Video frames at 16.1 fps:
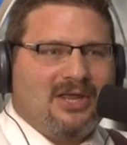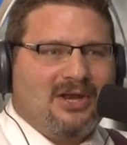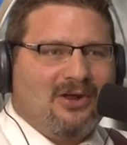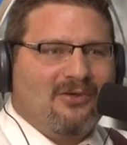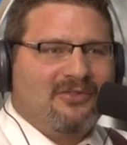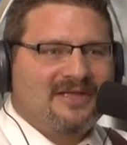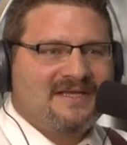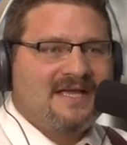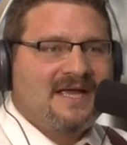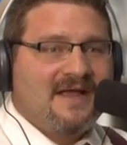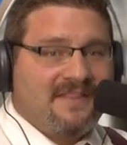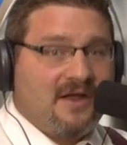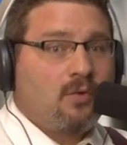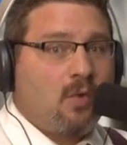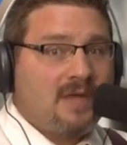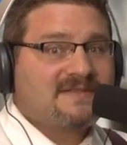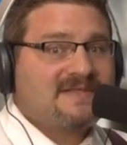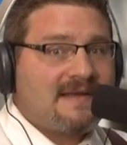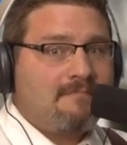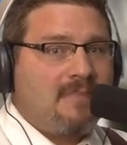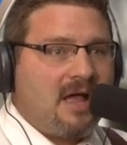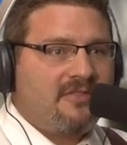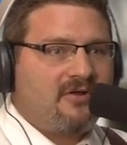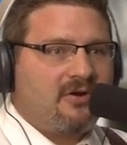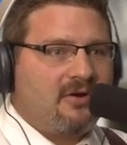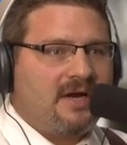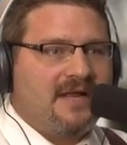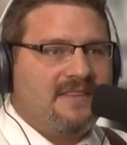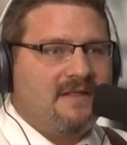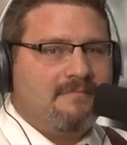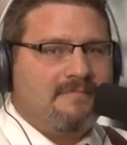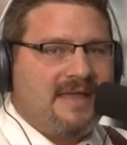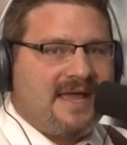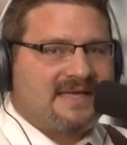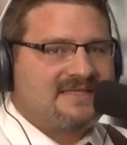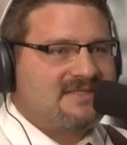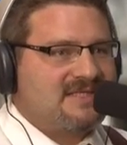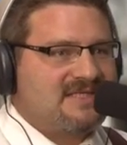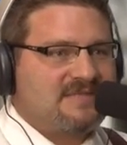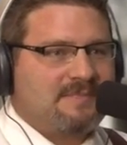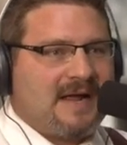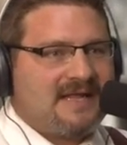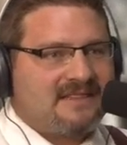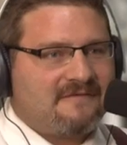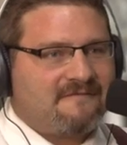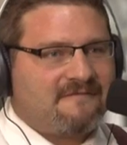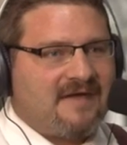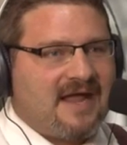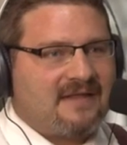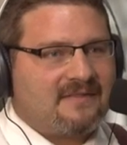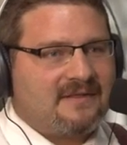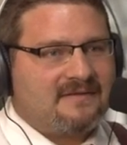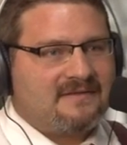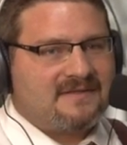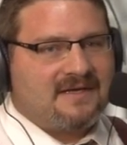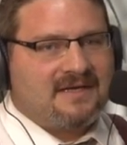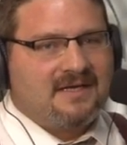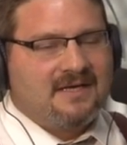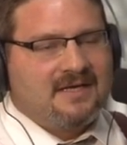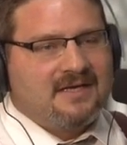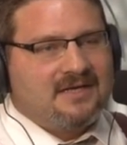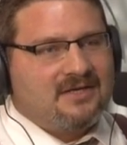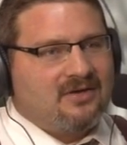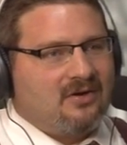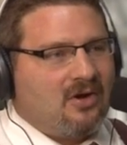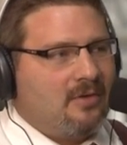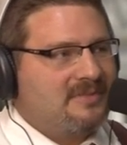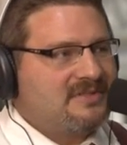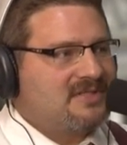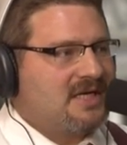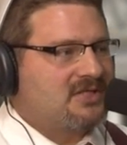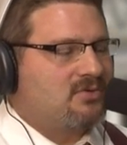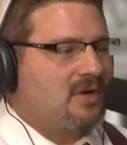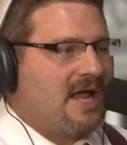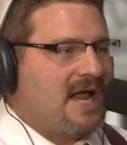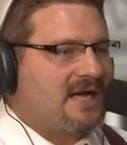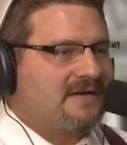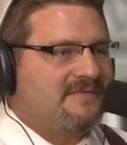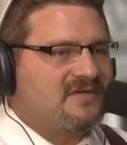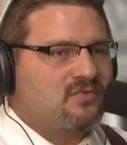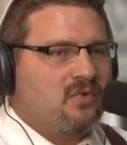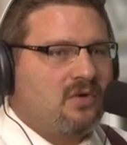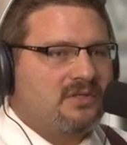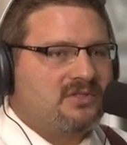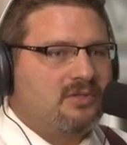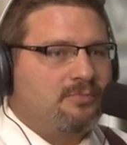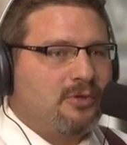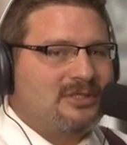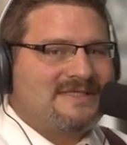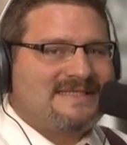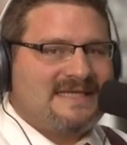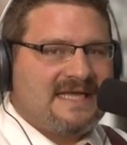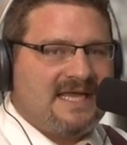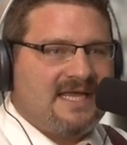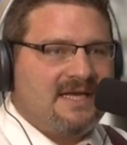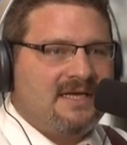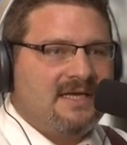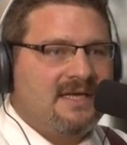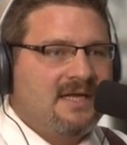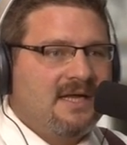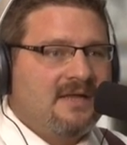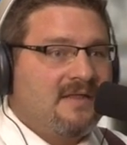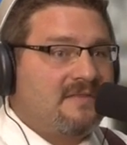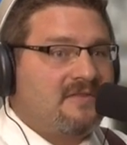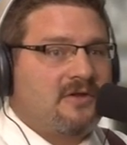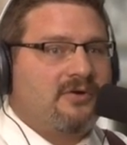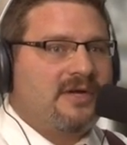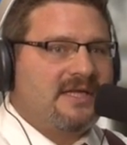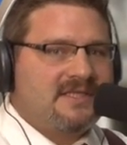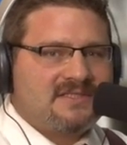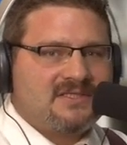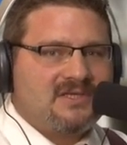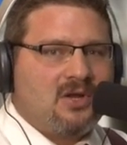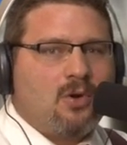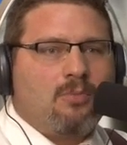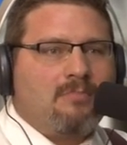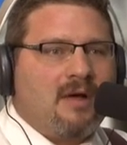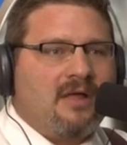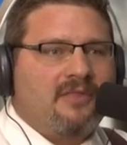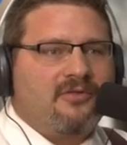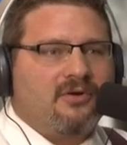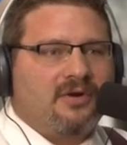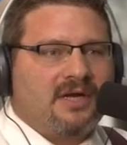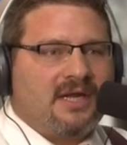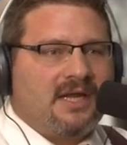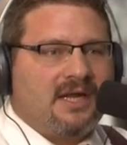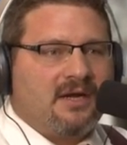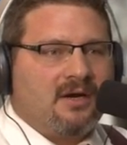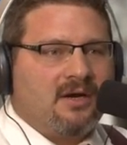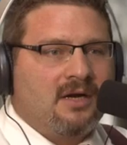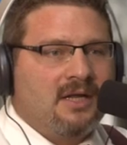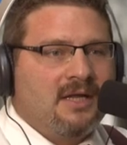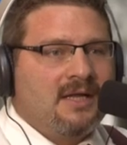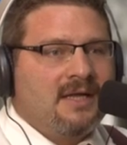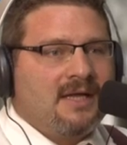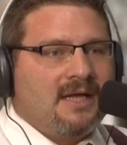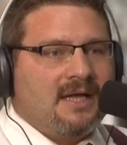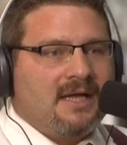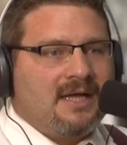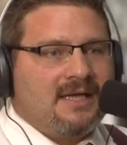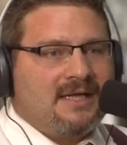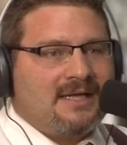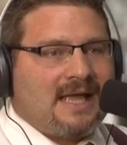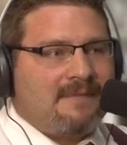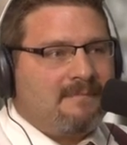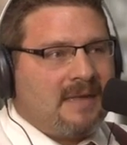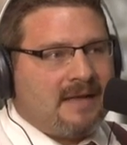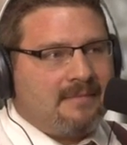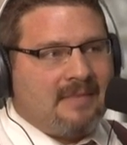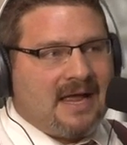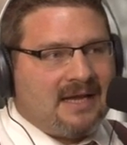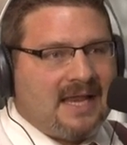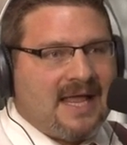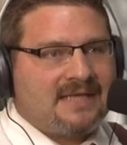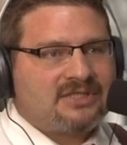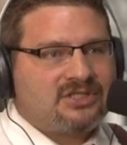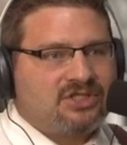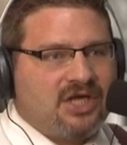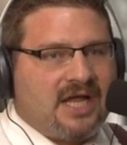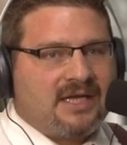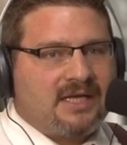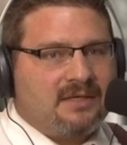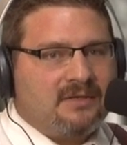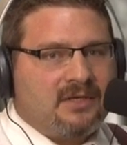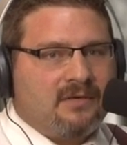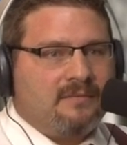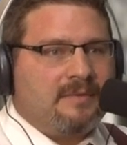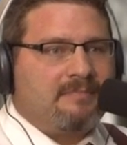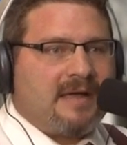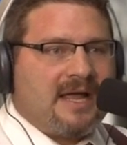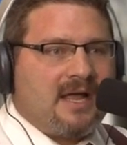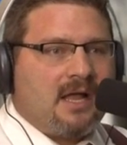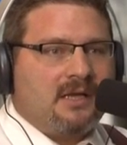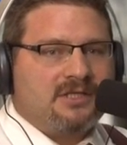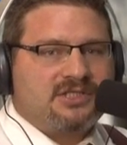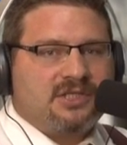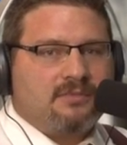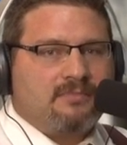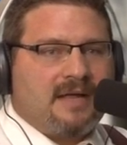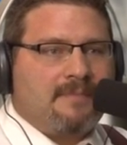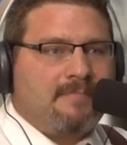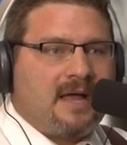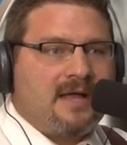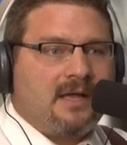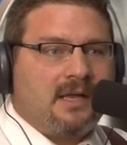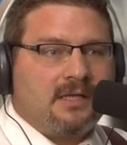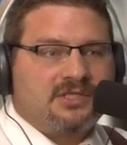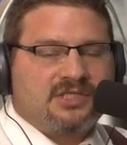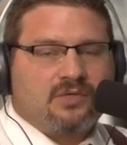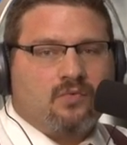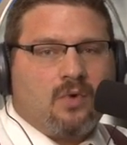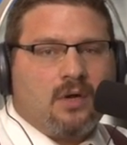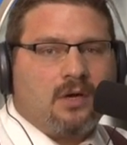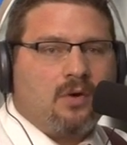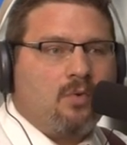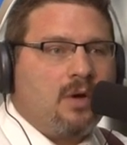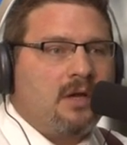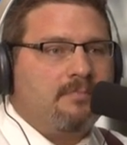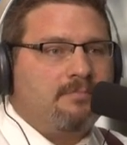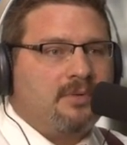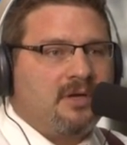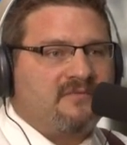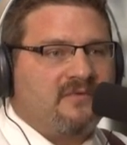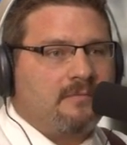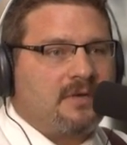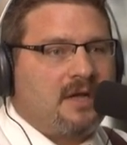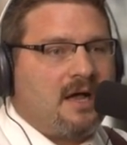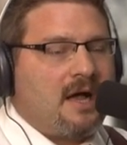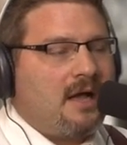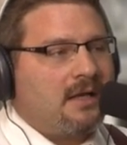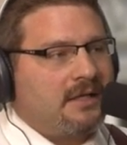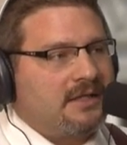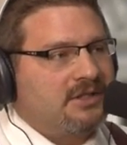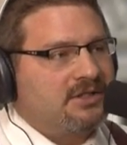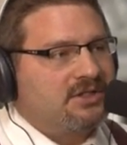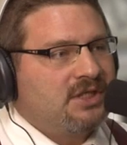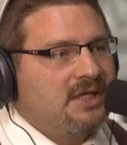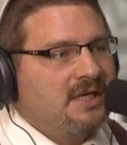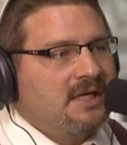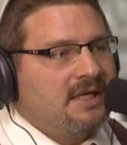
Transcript: you know, there was a mother in the mix, despite the fact that uh, you know homosexual activists want to pretend that there is no mother here. Uh, my, my, last check in you know biology, my biology 101 book from college